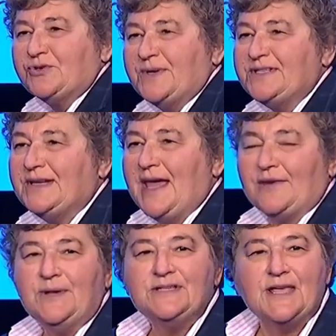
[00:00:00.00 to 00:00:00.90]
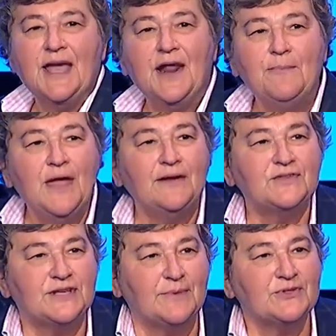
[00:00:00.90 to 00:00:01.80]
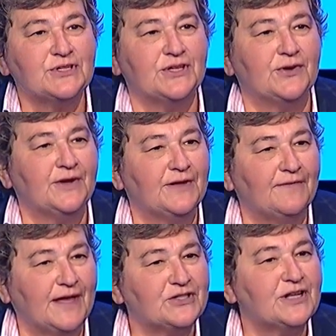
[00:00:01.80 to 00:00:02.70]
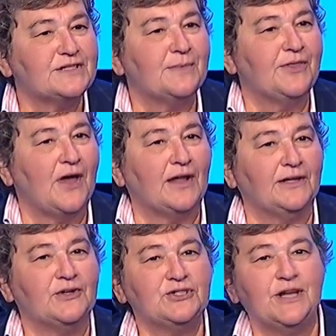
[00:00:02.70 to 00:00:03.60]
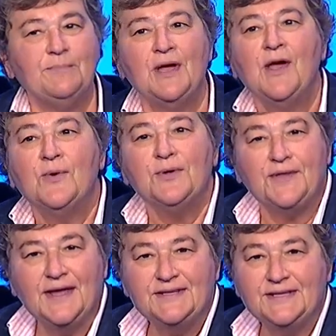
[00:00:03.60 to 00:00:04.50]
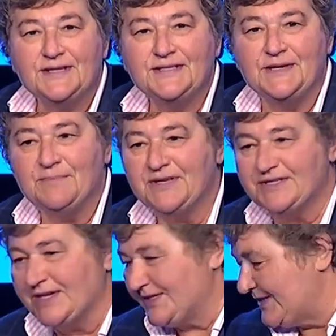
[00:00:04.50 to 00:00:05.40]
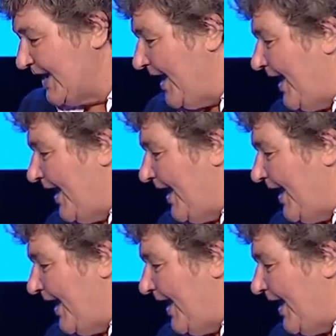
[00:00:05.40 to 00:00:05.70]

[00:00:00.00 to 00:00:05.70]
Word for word: Teresa Lanowitz, and I'm Head of Cybersecurity Evangelism and Thought Leadership with A T and T Business.